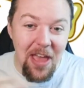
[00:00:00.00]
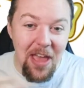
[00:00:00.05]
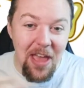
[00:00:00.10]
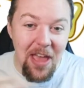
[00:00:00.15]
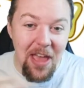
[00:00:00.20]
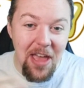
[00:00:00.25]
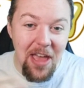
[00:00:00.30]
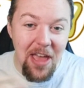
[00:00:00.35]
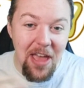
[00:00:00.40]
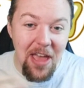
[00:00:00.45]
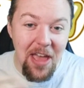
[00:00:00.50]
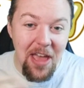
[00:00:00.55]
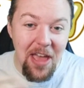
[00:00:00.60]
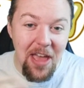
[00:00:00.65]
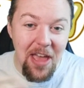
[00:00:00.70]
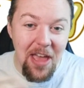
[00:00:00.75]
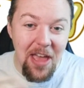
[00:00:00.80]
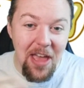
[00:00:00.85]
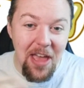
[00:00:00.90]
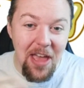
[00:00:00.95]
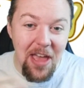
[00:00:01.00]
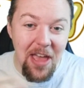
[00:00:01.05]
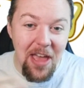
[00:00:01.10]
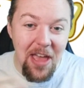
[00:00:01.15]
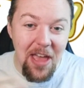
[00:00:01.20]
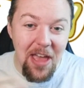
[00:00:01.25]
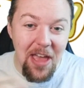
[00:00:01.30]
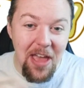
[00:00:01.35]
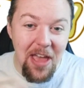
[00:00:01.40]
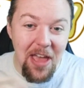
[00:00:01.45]
rinse and repeat
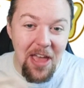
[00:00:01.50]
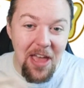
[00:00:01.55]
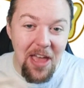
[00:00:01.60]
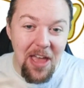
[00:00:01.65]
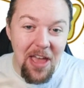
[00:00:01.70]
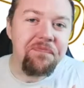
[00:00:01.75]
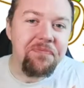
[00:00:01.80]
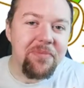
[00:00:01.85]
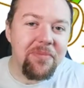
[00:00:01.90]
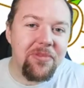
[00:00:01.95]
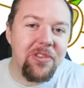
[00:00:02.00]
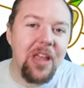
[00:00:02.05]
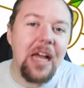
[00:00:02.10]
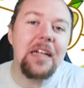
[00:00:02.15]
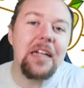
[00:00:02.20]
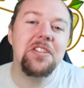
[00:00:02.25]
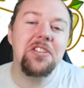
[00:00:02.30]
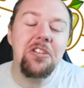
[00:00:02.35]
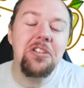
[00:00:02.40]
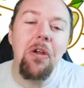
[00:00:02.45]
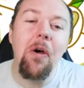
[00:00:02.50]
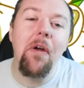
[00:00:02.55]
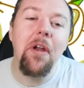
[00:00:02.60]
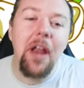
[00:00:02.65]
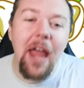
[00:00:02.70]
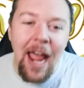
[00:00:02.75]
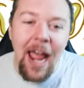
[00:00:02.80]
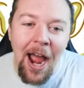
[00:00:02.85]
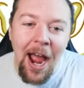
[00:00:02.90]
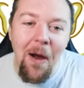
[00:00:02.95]
that's not
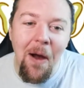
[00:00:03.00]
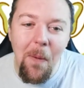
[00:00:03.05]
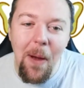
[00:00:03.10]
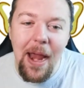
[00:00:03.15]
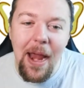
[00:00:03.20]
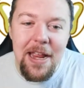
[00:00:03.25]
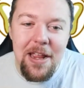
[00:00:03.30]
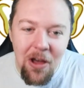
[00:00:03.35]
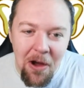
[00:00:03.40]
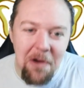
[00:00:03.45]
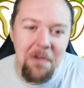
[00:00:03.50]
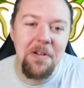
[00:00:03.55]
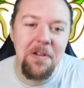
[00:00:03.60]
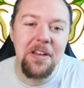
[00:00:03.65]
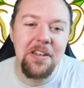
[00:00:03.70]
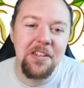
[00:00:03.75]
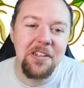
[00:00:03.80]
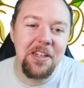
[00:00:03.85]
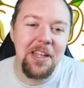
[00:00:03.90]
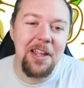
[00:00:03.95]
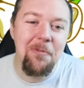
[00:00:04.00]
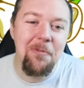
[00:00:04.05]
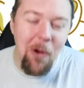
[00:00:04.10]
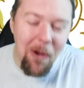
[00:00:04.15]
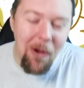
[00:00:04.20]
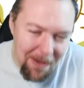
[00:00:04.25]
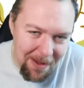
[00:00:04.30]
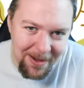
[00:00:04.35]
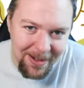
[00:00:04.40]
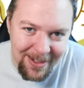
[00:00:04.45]
how a currency
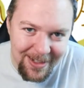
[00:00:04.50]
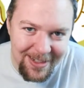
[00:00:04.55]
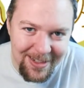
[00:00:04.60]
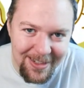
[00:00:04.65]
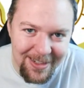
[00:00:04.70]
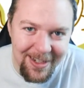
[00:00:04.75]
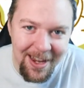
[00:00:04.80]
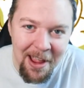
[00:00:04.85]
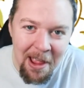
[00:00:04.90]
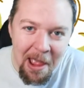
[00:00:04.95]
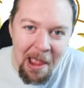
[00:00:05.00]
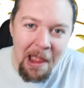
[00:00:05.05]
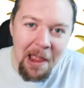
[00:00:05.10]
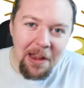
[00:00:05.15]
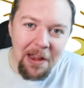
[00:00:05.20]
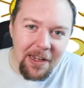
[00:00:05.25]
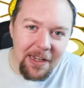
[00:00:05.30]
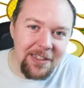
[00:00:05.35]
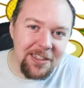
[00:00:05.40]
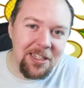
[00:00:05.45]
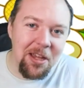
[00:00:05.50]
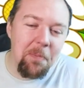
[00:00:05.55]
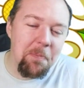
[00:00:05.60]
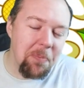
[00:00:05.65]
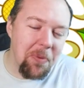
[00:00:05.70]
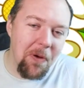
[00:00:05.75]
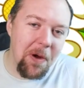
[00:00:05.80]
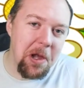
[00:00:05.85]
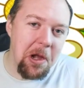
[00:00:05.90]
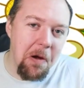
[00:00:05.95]
works. At some
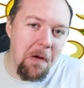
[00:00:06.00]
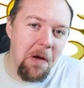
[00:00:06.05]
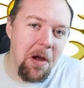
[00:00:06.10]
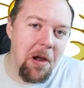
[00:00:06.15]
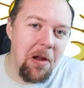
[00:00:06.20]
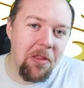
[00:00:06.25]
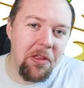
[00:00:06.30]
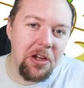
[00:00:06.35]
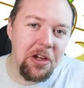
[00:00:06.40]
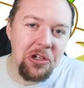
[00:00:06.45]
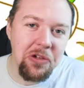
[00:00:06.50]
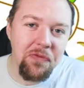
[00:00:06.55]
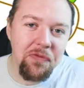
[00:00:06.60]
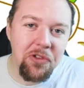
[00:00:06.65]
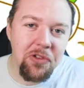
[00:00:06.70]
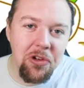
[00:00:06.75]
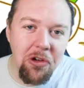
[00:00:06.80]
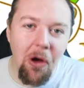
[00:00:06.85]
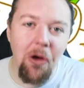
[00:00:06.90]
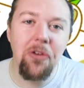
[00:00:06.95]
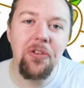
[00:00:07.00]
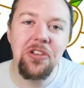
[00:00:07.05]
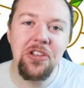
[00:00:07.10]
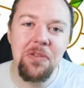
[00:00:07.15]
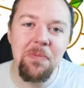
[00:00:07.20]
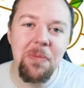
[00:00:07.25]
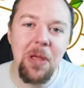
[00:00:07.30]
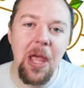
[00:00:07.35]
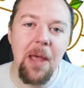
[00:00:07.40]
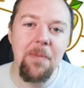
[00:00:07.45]
point or another, you've got to
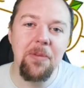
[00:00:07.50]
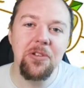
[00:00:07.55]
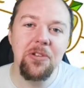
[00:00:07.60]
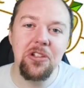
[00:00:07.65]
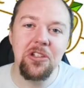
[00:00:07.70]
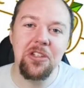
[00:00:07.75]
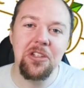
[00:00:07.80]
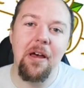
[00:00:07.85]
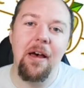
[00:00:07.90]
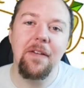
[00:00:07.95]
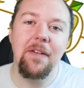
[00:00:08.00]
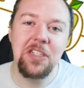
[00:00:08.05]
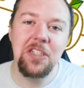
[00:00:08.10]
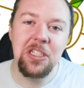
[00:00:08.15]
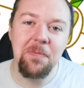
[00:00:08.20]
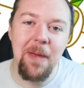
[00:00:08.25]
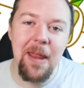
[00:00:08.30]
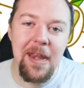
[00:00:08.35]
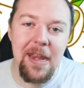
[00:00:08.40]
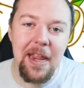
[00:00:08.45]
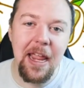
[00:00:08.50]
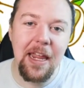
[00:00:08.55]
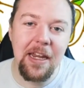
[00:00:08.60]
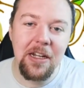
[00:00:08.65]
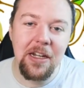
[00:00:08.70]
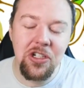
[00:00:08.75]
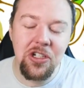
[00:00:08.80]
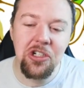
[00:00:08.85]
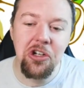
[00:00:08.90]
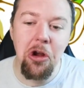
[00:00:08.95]
be able to start spending it
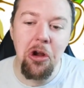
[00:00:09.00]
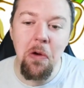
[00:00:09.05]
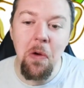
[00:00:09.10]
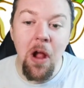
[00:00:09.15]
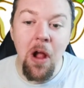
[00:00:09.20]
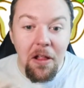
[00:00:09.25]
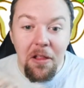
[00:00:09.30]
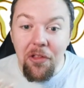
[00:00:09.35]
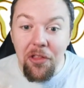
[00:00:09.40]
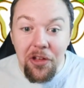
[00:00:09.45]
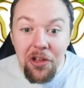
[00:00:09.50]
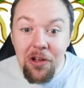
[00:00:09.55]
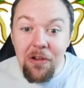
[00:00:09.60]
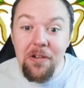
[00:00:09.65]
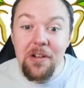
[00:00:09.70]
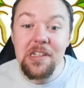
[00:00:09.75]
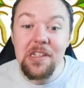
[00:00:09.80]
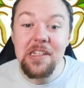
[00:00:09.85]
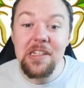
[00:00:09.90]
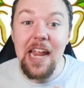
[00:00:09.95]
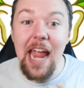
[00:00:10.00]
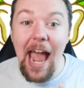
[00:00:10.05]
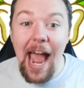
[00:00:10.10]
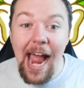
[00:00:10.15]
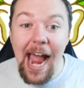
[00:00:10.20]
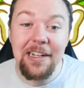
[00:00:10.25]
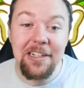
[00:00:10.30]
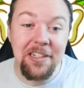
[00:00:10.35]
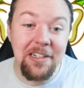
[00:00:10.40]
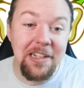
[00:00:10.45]
and show that the currency
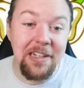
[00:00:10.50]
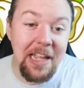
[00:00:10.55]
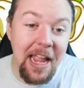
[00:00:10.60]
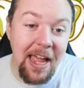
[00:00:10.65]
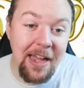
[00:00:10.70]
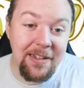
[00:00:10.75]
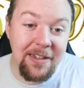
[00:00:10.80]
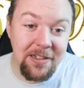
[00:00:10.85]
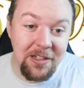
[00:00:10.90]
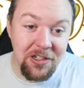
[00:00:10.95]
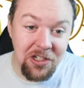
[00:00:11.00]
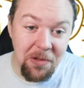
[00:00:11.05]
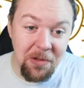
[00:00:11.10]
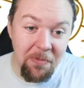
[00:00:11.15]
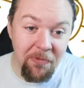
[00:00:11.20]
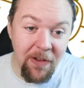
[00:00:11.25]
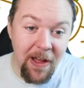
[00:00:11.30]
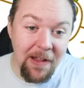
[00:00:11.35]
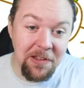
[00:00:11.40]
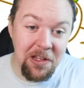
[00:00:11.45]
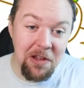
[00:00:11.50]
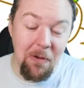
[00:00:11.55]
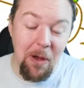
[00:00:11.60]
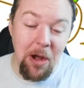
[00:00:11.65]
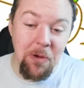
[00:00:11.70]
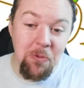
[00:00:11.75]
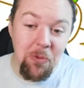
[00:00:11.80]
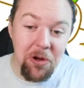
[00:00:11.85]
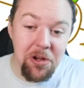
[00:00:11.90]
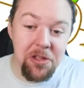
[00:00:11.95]
actually has some value.
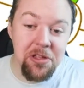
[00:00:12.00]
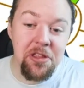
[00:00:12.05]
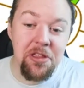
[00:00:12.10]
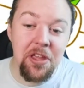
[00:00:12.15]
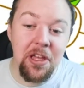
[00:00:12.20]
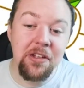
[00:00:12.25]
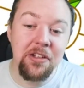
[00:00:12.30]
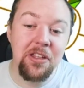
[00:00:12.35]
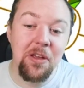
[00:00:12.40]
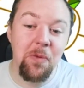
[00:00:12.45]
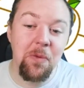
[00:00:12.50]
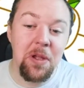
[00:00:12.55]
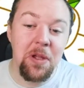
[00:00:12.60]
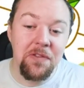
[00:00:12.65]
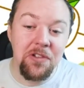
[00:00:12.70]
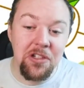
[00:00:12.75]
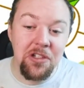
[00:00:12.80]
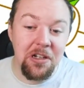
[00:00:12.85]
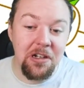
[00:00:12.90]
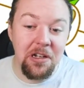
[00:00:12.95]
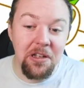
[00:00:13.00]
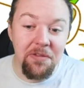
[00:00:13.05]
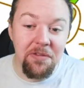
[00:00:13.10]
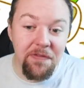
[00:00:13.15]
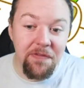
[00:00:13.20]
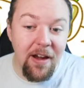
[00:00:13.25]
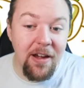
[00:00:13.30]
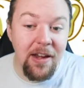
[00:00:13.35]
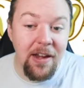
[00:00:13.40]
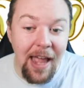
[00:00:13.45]
And one of the things that we're certainly
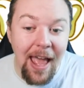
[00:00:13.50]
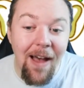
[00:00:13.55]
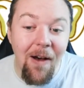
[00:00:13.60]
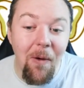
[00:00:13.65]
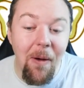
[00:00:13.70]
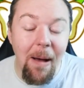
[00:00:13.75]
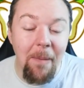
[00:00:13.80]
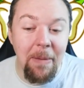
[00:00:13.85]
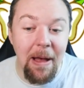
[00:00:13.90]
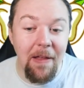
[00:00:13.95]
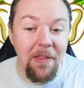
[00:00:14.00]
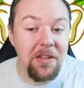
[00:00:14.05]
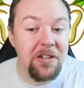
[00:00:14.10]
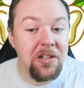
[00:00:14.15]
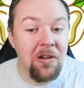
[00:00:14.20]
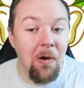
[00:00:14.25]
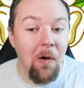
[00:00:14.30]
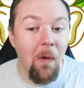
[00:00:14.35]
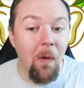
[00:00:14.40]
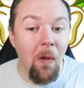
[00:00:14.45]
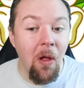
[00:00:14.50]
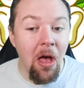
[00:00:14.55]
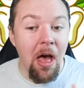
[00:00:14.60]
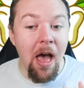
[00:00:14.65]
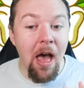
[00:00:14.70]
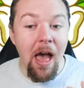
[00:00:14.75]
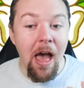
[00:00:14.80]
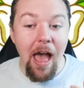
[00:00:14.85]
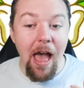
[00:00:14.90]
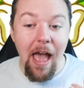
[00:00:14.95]
finding out about this whole
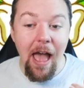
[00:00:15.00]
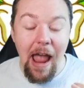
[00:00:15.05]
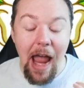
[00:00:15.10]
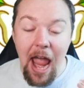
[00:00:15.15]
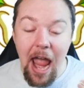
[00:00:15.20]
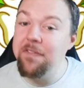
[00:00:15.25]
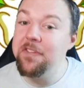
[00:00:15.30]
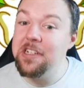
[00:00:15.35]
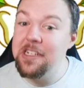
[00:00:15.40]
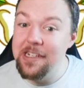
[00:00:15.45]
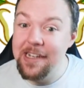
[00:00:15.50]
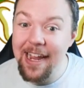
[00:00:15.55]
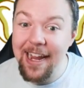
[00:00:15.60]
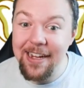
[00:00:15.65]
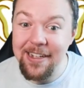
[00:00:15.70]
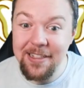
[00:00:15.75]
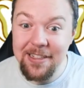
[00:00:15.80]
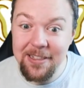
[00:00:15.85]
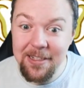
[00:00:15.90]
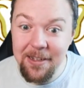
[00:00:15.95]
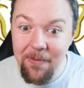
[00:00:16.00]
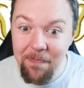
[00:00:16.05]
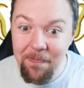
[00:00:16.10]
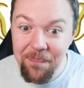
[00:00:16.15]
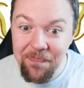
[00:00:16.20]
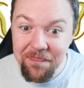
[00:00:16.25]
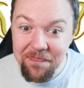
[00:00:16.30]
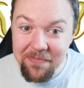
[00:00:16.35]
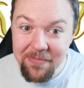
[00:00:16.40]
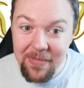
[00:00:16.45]
uh, FTX
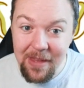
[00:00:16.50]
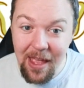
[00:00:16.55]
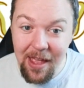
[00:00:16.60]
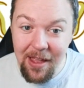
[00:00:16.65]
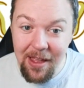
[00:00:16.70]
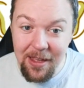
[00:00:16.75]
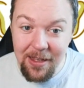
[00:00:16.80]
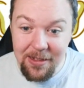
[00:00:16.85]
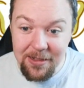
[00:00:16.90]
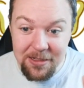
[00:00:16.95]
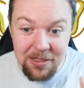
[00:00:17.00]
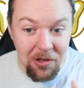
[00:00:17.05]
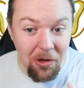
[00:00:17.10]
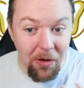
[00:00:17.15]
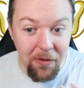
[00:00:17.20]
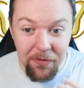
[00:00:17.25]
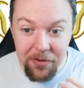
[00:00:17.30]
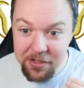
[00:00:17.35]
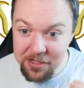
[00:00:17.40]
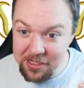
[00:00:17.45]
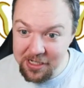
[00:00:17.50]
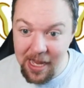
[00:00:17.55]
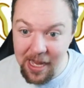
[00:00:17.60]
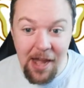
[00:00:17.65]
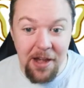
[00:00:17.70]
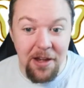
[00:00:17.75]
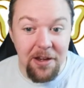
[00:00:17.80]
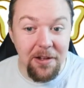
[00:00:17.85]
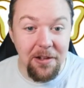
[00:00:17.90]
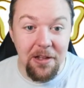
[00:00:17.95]
uh, sort of
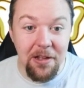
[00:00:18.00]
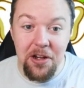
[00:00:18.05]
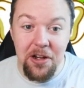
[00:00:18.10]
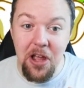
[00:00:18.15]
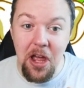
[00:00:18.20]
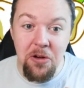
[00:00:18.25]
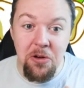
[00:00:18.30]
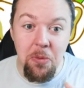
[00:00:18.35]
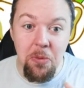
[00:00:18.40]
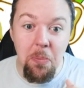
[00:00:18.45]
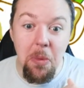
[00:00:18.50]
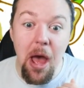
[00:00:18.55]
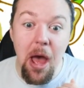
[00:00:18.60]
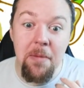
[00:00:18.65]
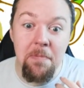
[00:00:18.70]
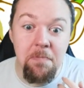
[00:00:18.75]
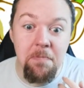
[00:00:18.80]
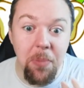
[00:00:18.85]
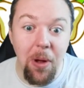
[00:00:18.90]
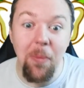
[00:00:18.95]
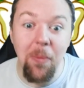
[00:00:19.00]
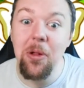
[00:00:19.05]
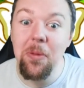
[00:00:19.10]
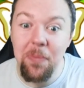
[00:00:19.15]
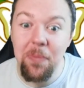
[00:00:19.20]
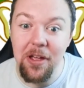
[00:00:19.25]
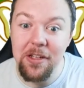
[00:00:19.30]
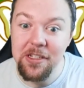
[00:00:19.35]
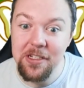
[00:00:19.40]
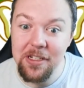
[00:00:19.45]
scandal and, and and bubble
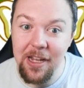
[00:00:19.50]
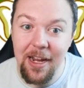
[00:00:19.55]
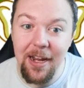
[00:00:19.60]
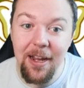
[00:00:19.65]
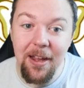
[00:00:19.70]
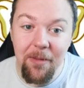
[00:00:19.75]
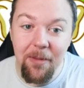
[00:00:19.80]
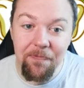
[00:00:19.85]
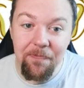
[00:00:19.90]
bursting